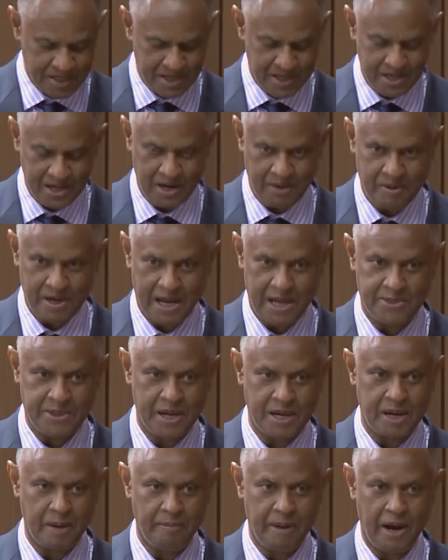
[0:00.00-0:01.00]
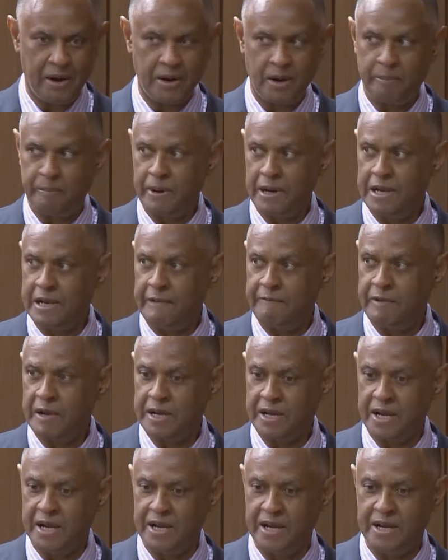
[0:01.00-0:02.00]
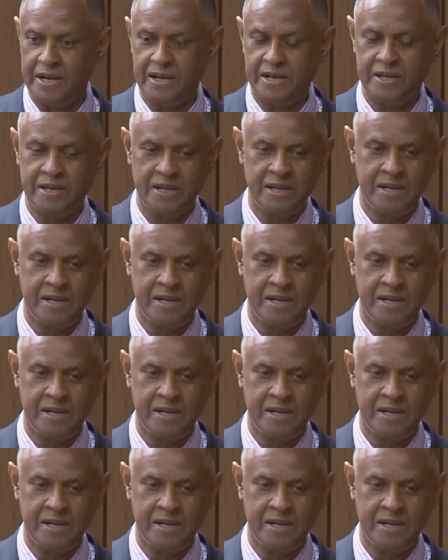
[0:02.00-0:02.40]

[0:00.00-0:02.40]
when I think about a prolific, a